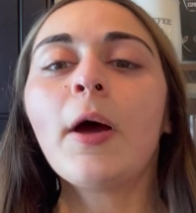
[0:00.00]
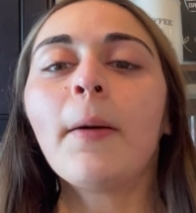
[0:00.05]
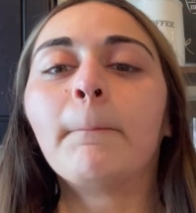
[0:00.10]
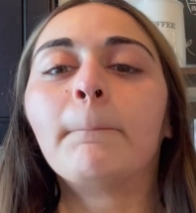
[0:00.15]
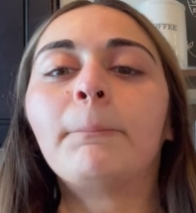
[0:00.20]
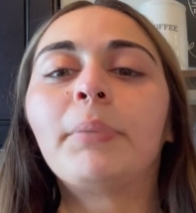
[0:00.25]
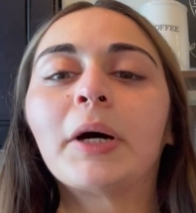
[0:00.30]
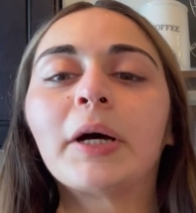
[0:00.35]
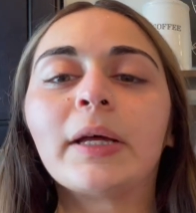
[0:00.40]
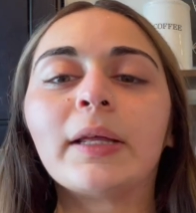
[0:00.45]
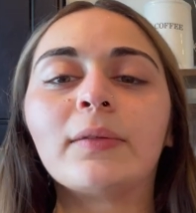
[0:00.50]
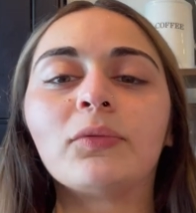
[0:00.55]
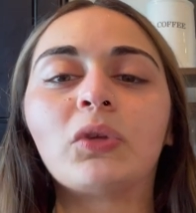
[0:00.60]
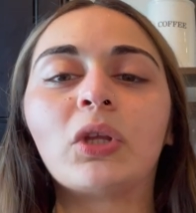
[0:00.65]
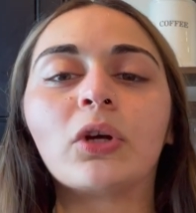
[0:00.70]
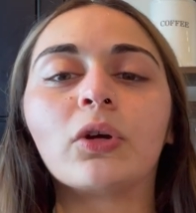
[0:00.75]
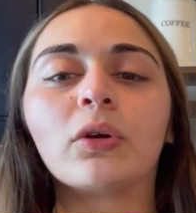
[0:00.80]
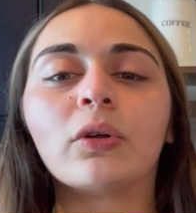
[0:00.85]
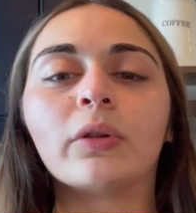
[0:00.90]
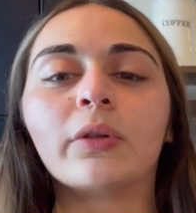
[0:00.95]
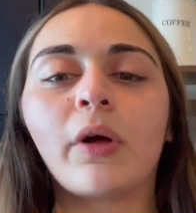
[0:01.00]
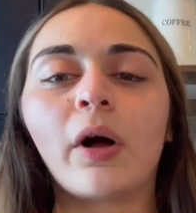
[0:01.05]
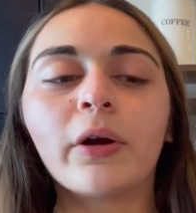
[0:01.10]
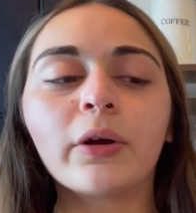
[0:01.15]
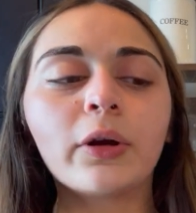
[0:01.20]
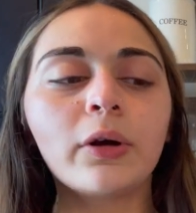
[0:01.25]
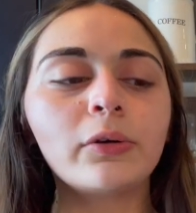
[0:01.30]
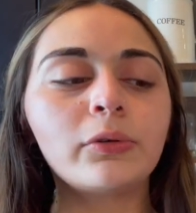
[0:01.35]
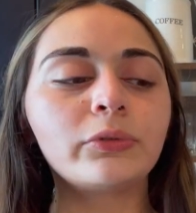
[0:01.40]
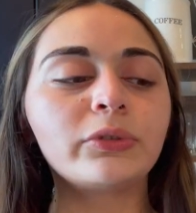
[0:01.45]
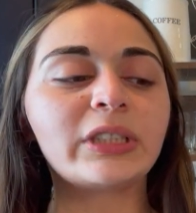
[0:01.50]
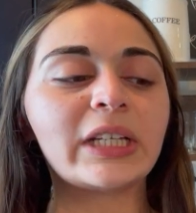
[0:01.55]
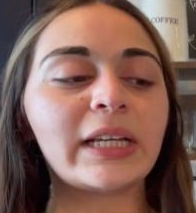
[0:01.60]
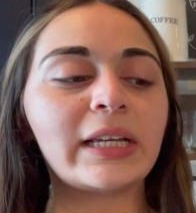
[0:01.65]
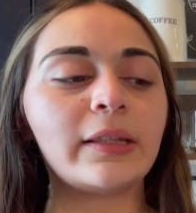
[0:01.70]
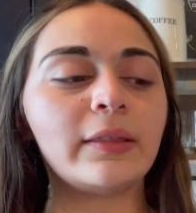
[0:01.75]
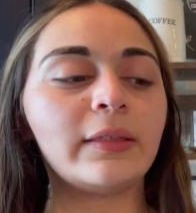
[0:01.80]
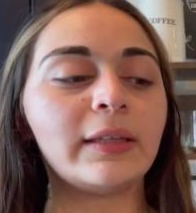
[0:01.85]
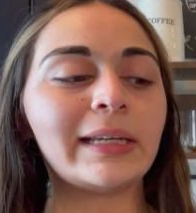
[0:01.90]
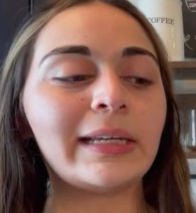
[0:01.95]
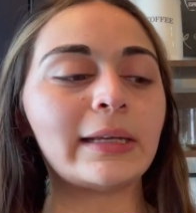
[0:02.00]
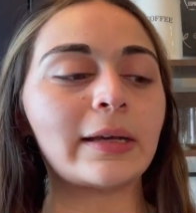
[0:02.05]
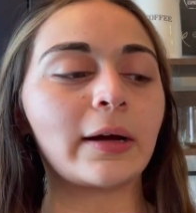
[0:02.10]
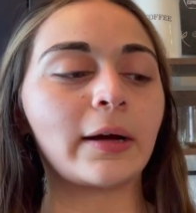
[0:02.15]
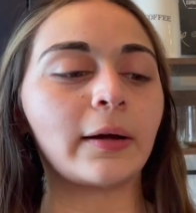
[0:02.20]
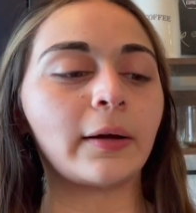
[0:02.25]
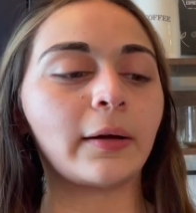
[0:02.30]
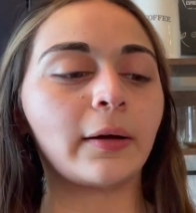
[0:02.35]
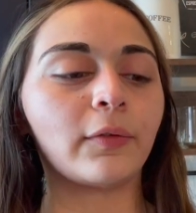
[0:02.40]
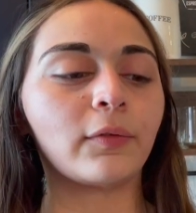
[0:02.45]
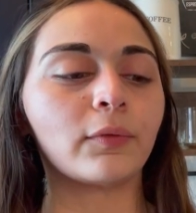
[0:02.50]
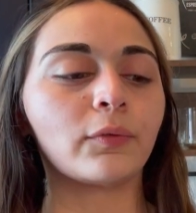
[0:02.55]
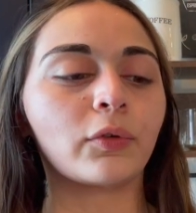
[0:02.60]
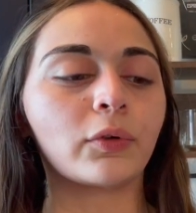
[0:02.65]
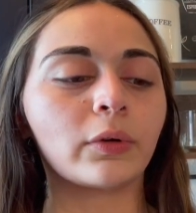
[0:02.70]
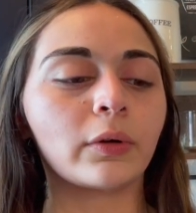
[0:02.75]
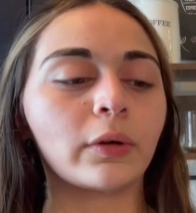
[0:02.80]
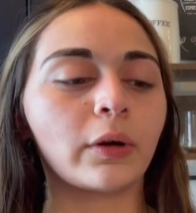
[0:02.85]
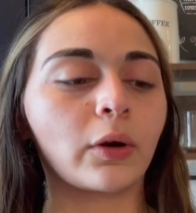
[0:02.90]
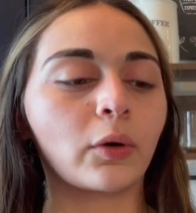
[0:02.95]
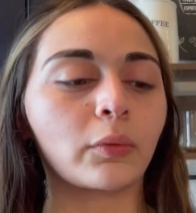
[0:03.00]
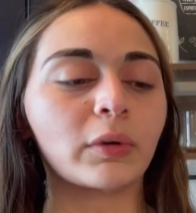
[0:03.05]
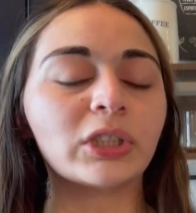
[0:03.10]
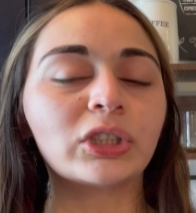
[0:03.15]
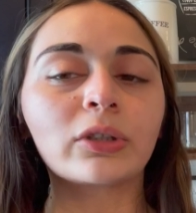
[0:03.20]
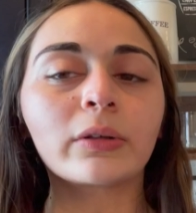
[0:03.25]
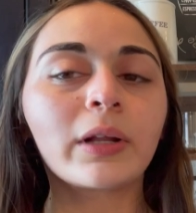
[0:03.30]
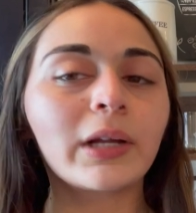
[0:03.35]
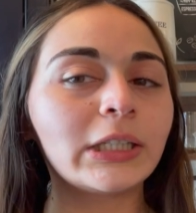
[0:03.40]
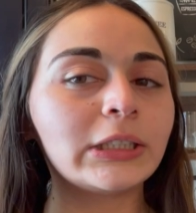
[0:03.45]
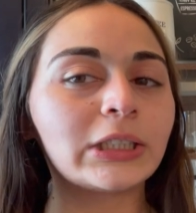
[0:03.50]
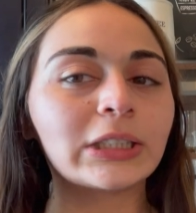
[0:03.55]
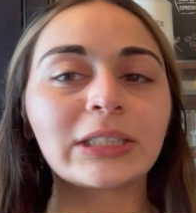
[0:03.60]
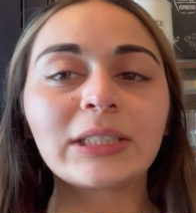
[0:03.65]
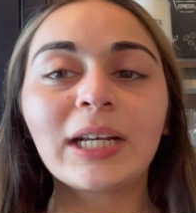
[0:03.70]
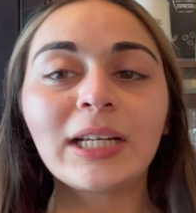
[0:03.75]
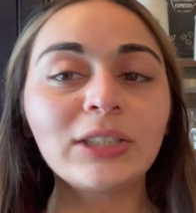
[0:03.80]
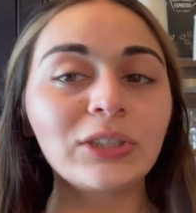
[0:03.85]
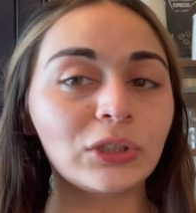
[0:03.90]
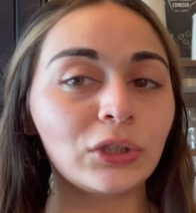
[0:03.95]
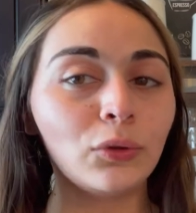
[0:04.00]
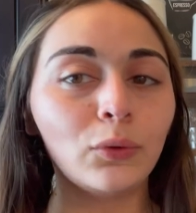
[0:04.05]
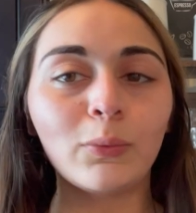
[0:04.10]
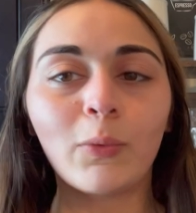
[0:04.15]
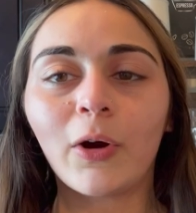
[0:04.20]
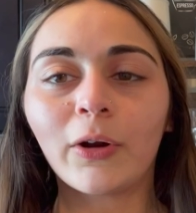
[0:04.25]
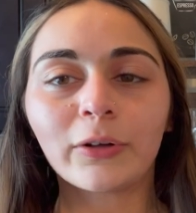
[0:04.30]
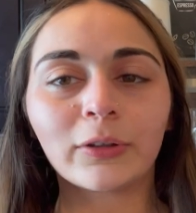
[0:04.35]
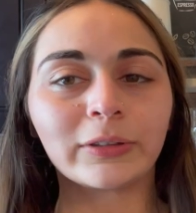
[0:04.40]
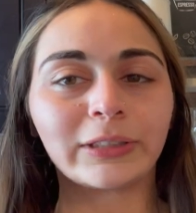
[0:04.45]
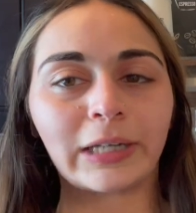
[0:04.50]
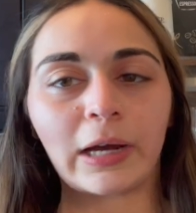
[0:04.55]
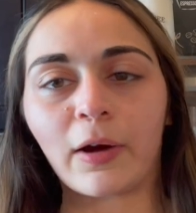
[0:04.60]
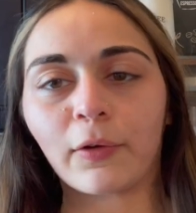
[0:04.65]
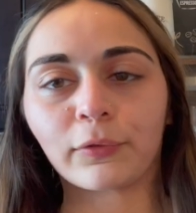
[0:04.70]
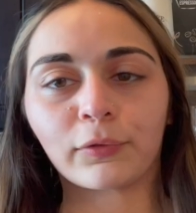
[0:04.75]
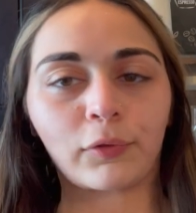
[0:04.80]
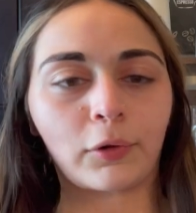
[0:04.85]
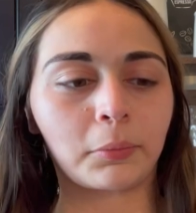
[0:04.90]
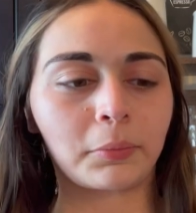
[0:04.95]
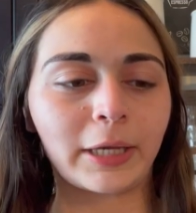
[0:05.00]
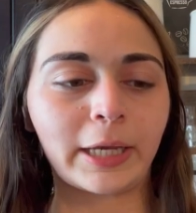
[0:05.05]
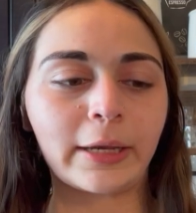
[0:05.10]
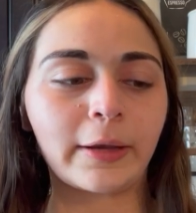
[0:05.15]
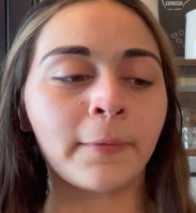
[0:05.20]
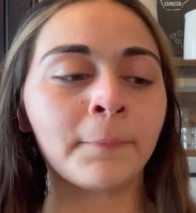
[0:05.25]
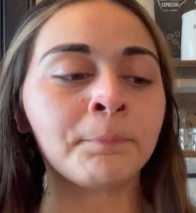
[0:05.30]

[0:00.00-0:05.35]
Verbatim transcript: But the lungos in the uh, original line just taste too watered down for me.